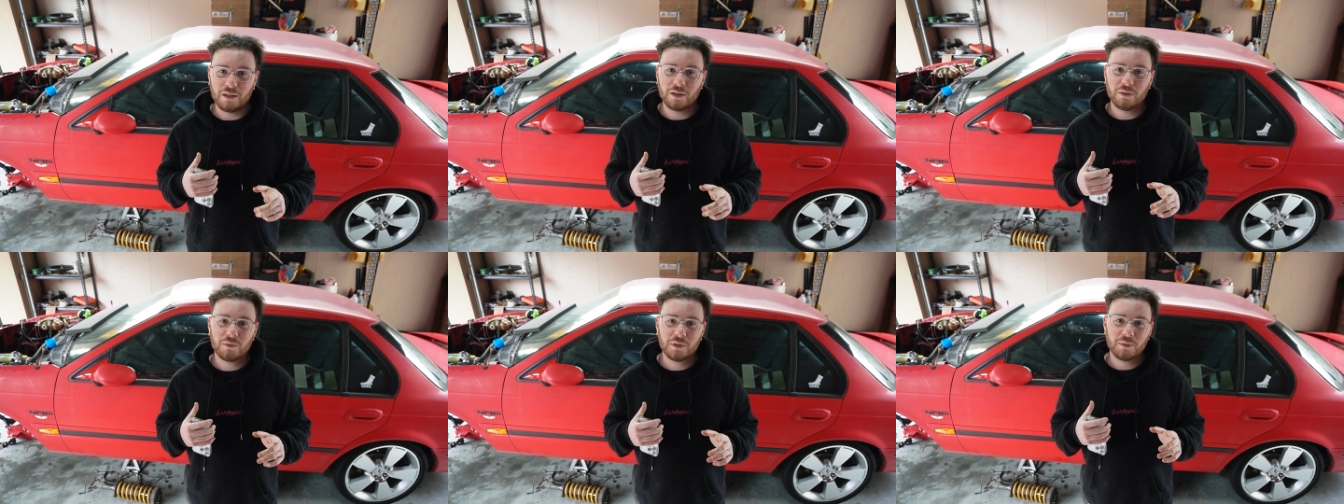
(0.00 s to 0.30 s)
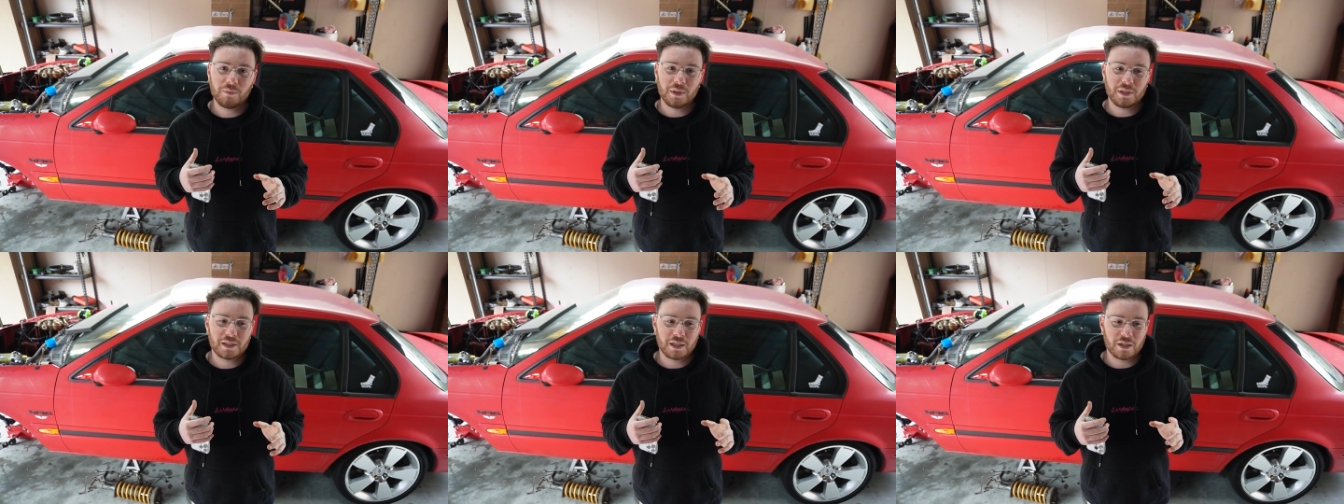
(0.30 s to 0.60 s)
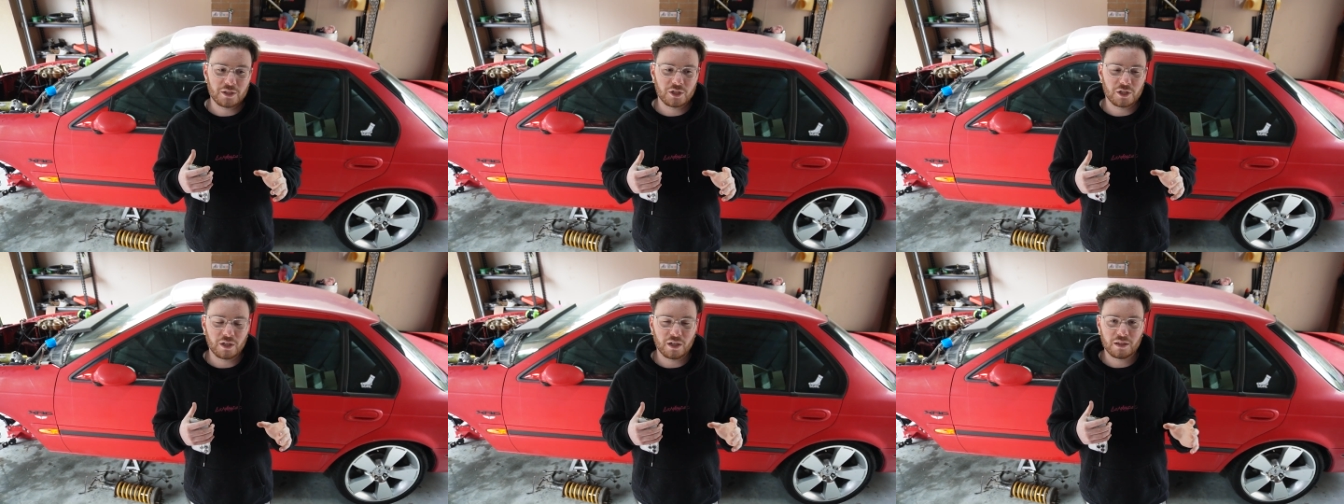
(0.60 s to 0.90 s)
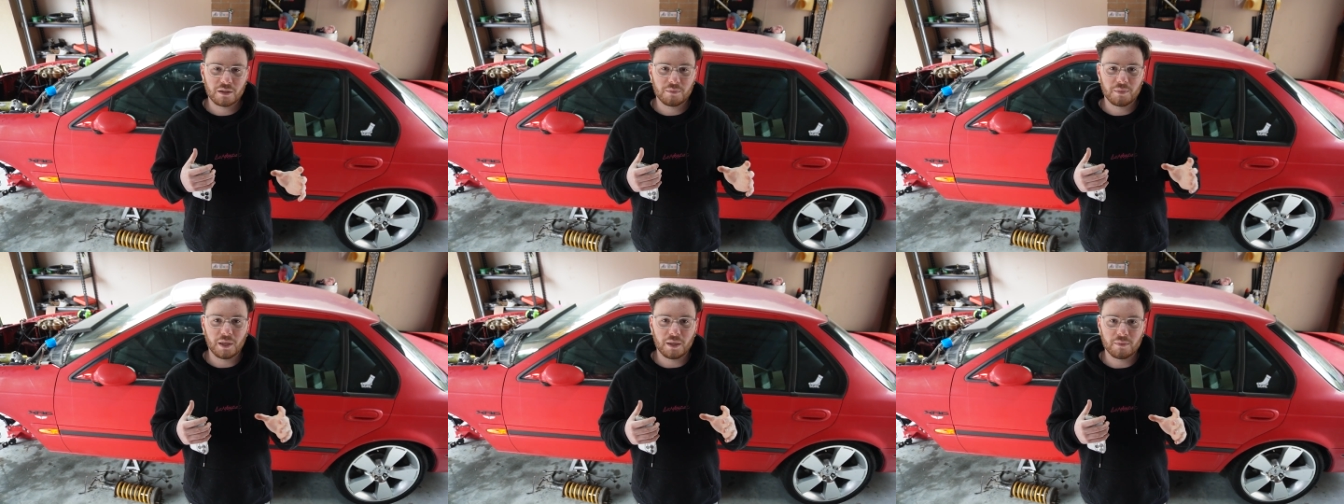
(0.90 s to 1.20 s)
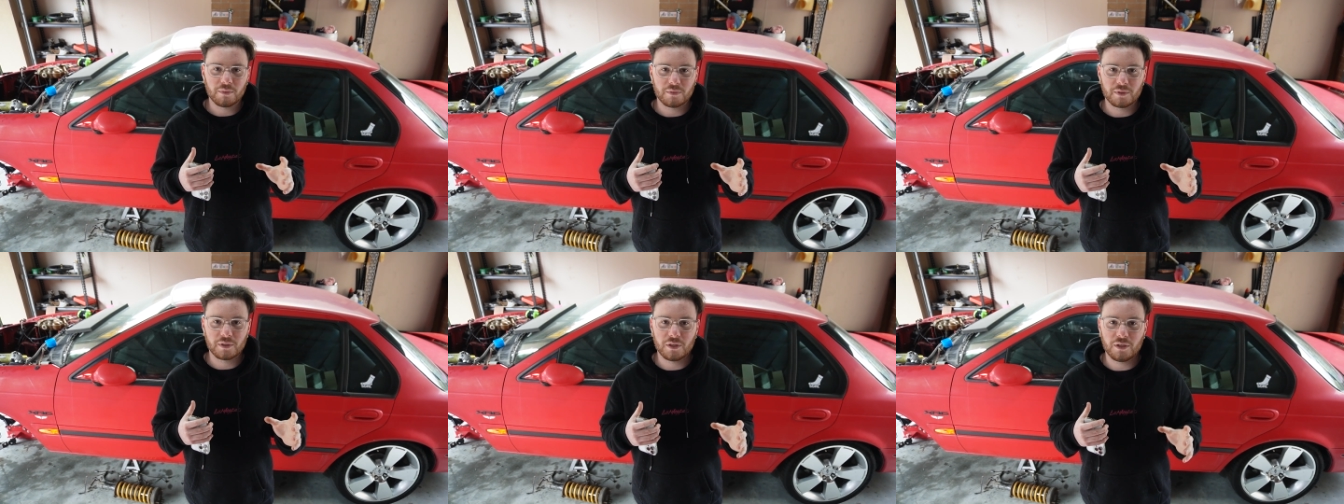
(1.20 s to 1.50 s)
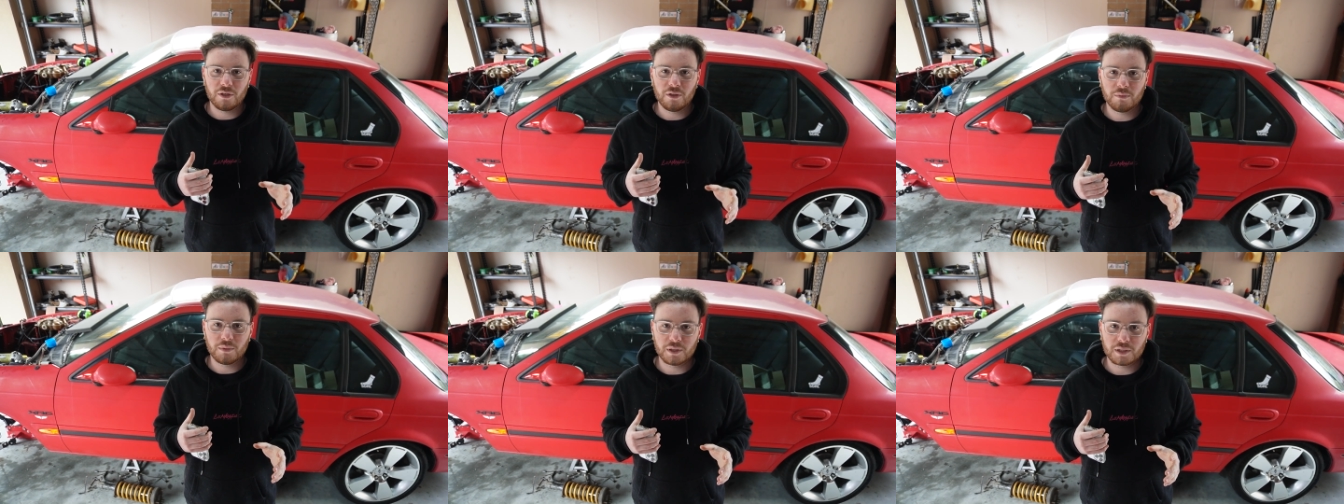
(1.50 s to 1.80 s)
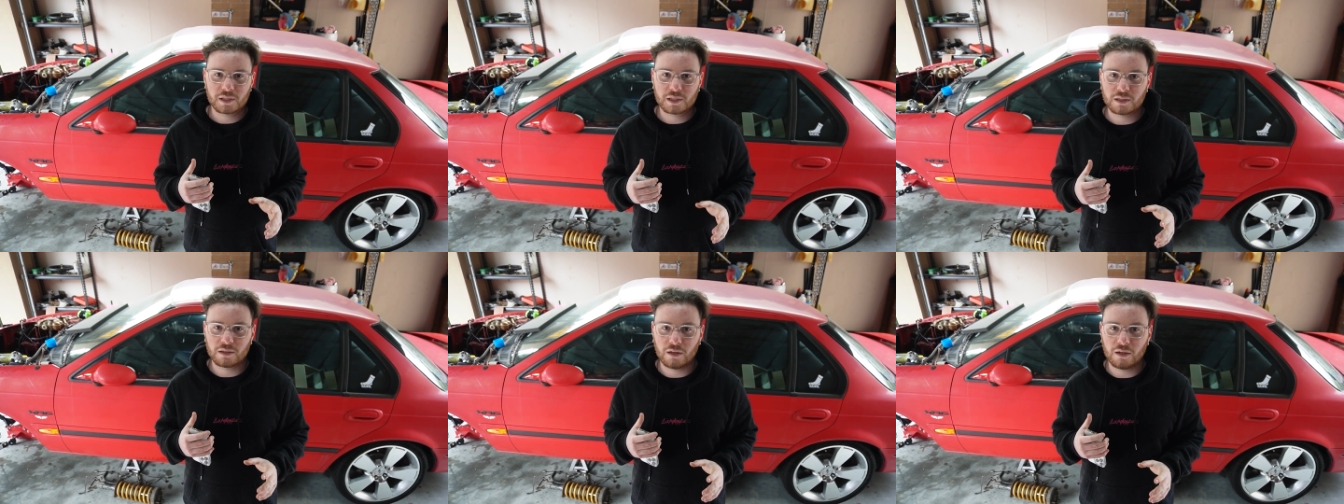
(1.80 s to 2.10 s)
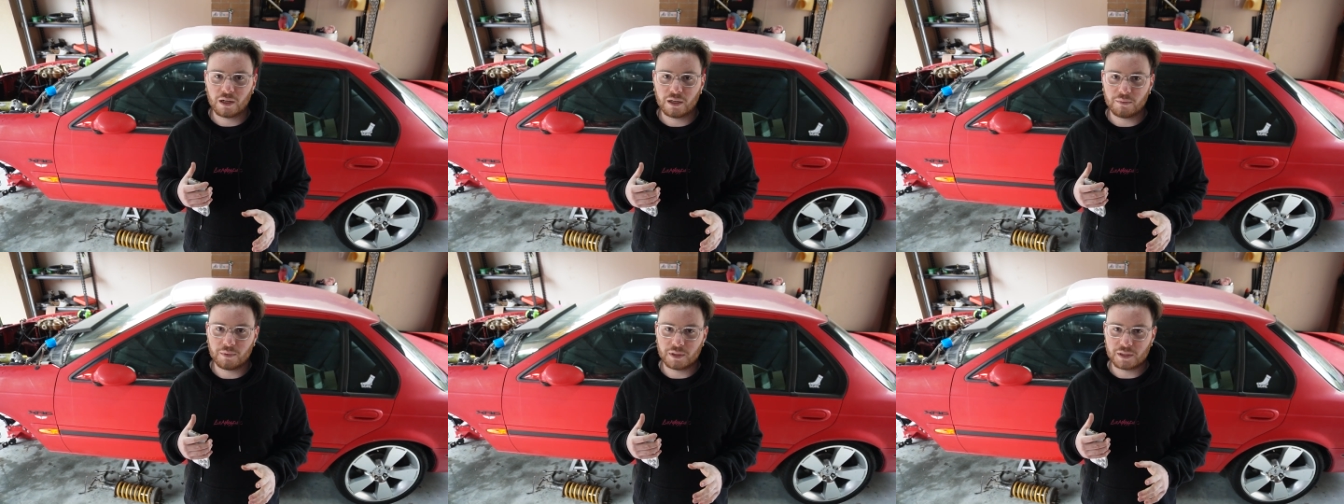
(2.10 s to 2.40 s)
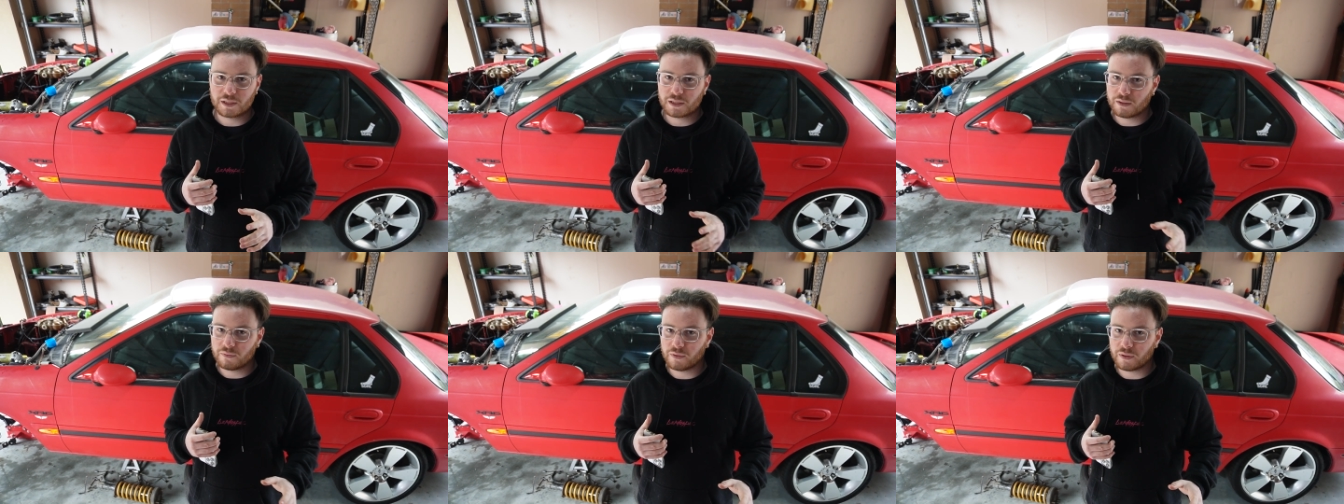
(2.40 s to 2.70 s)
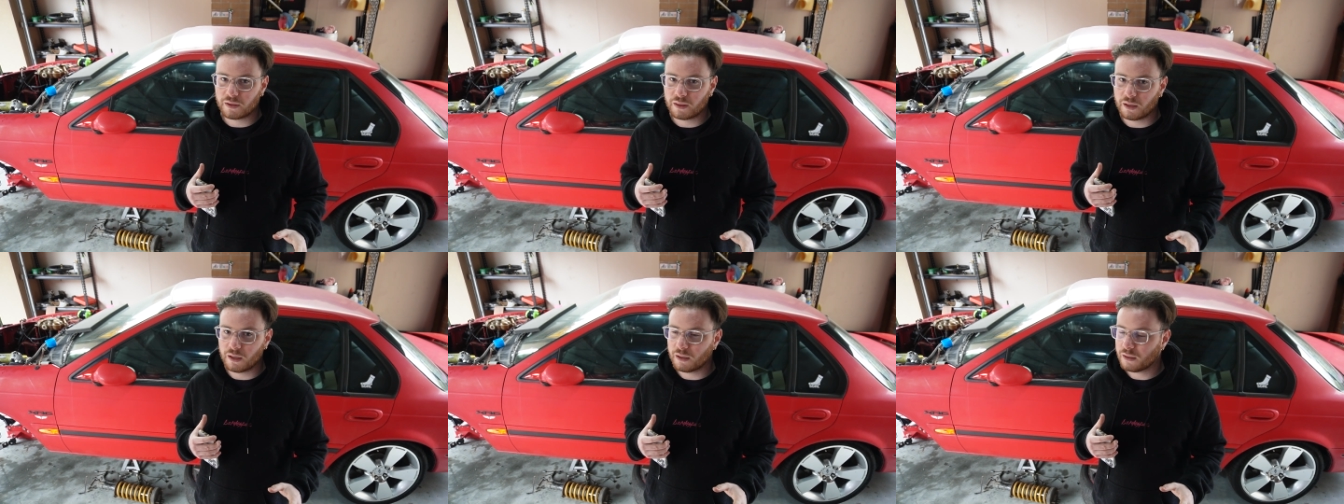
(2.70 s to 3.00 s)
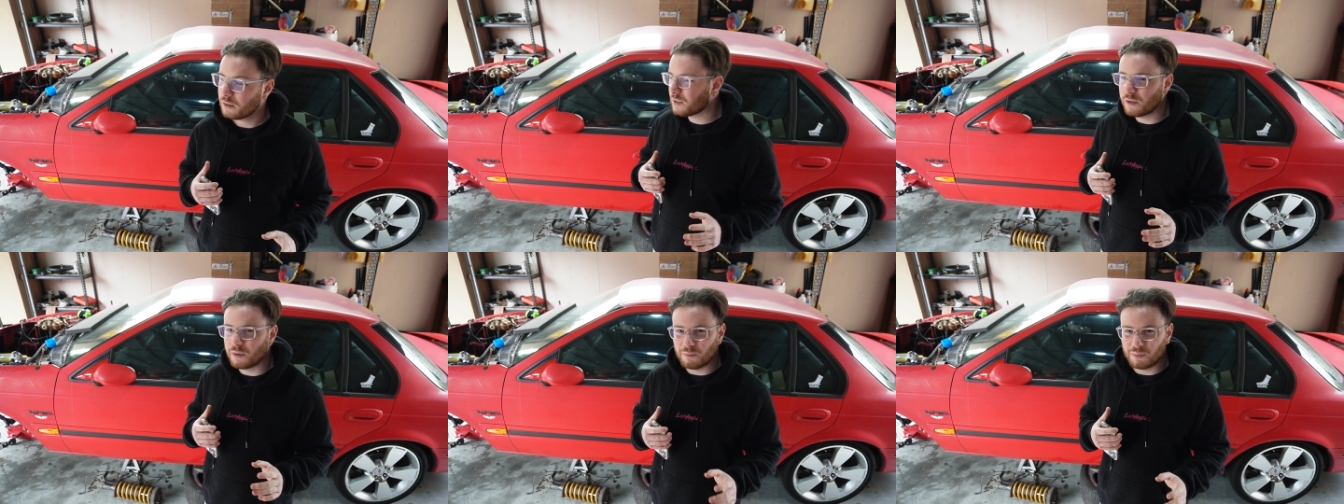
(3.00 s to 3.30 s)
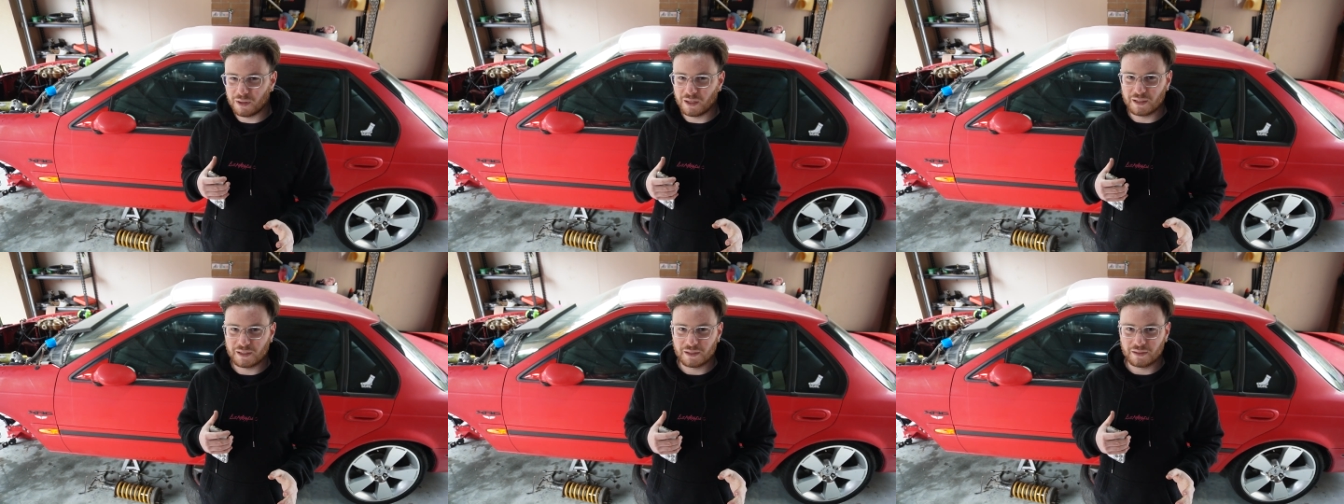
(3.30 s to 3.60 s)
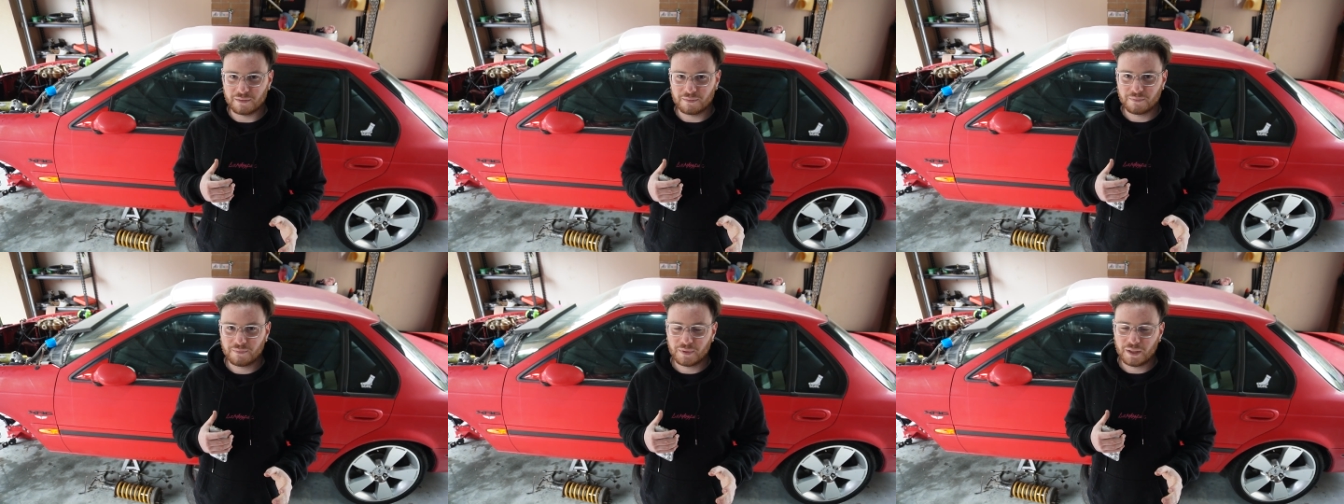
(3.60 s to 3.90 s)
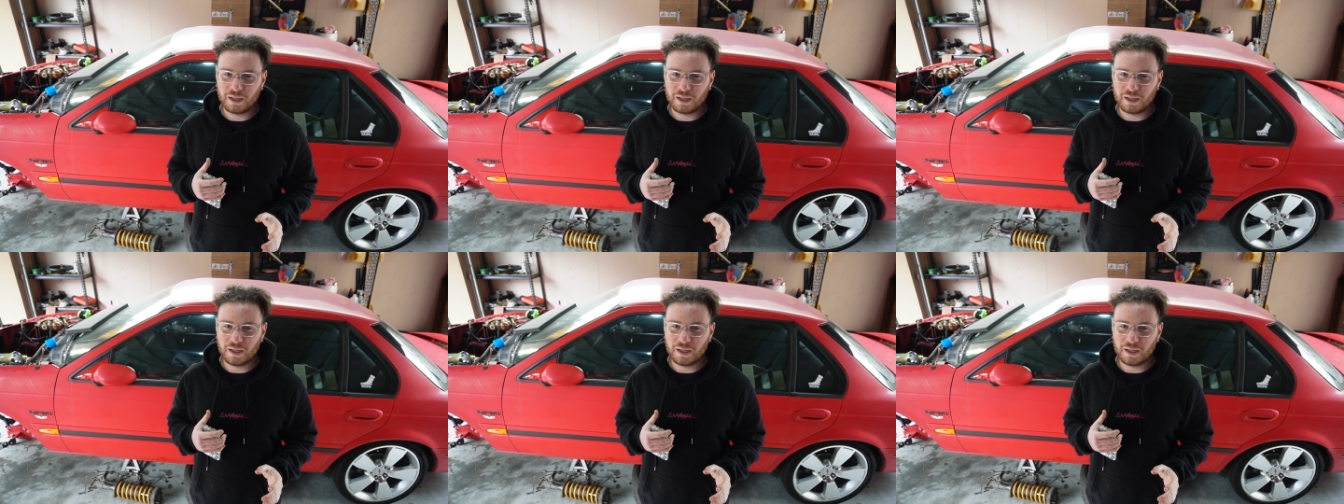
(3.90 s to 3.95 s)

you don't want to be touching other people's human slime and stuff like that. It's not pleasant.